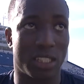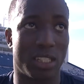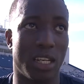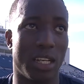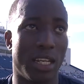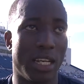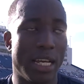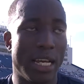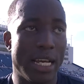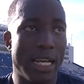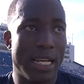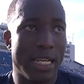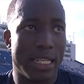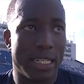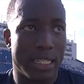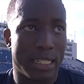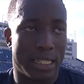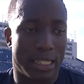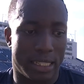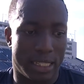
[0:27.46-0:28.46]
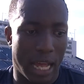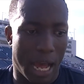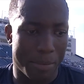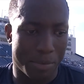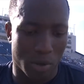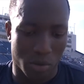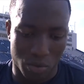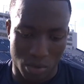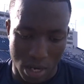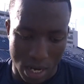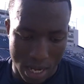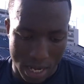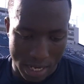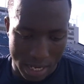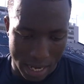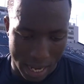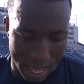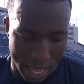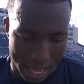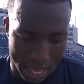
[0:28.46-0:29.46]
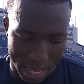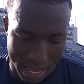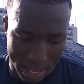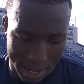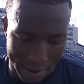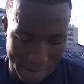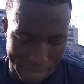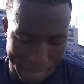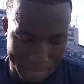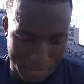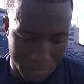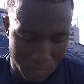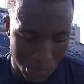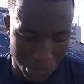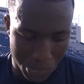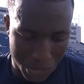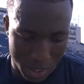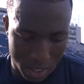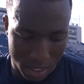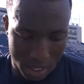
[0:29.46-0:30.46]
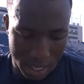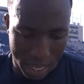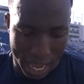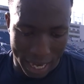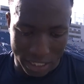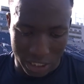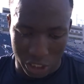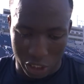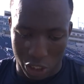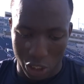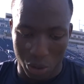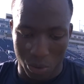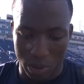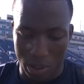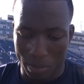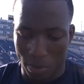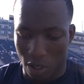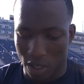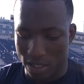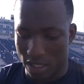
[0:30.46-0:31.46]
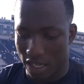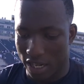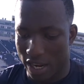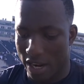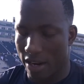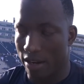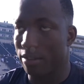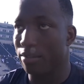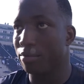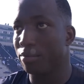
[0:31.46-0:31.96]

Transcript: to stop the run and execute when the ball's in the air.